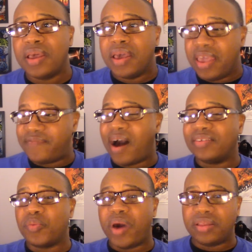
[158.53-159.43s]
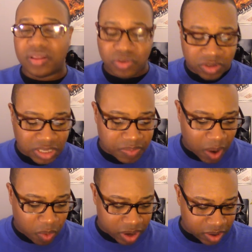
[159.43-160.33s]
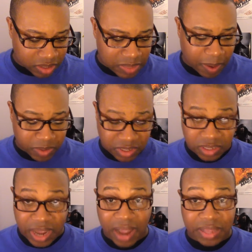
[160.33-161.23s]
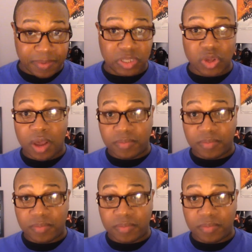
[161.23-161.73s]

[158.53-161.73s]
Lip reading: He found a way to do this by working, teaming up with this guy named